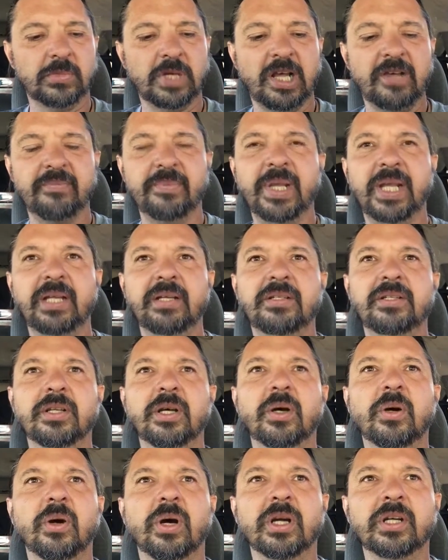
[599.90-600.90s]
I've made
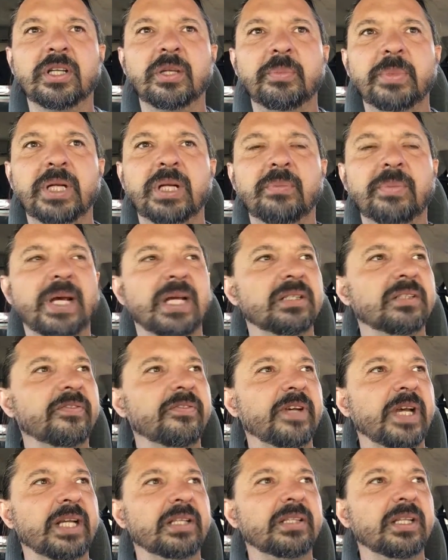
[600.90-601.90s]
no argument about the
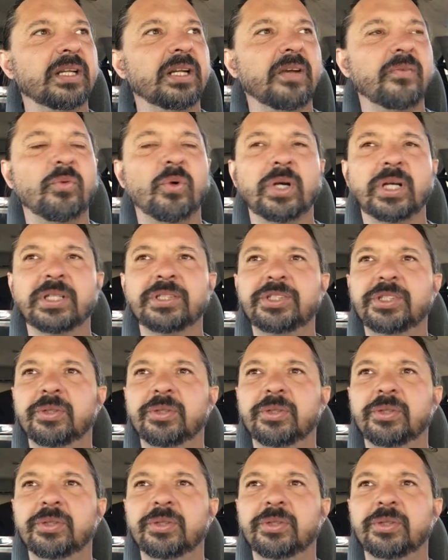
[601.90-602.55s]
fact that I've wanted